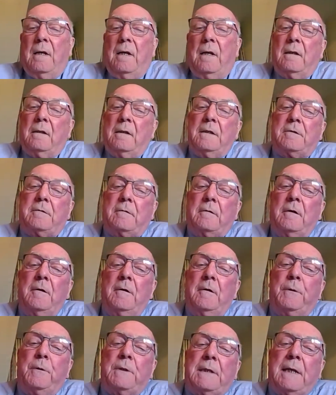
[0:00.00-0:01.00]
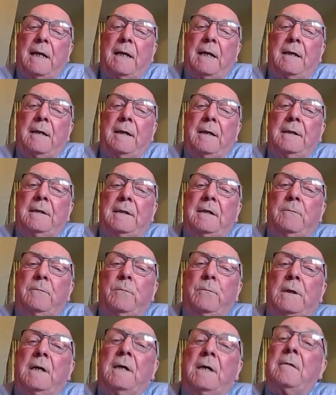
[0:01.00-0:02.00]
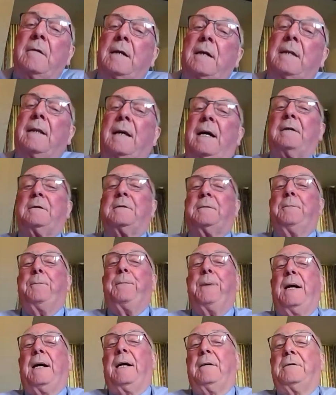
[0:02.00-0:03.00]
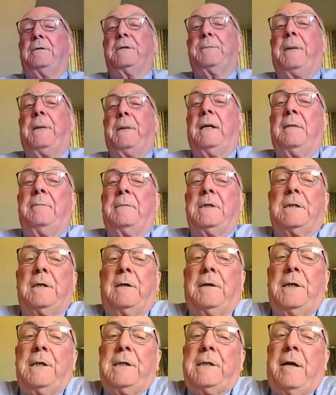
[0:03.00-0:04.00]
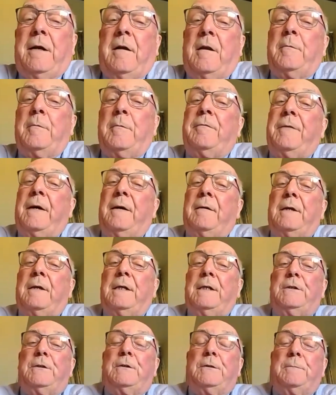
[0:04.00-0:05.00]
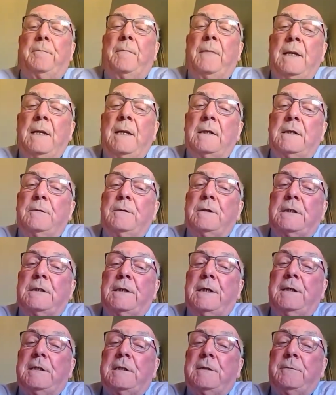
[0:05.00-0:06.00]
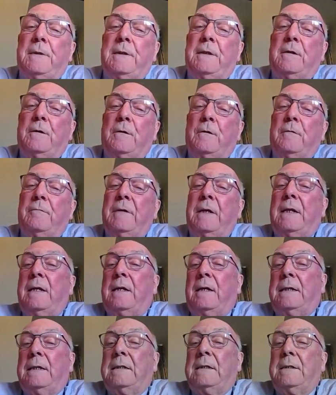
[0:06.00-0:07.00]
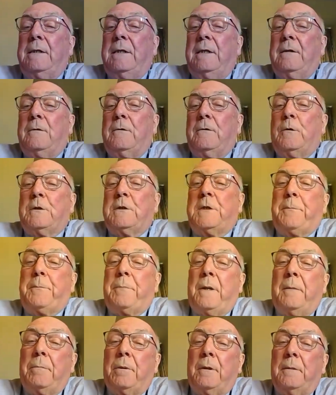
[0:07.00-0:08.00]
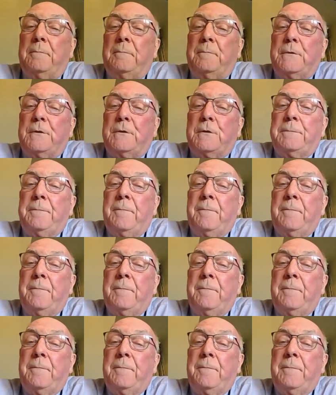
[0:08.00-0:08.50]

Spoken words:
This group was allocated £100,000 by the Masonic Charitable Foundation to assist with COVID-19 caused problems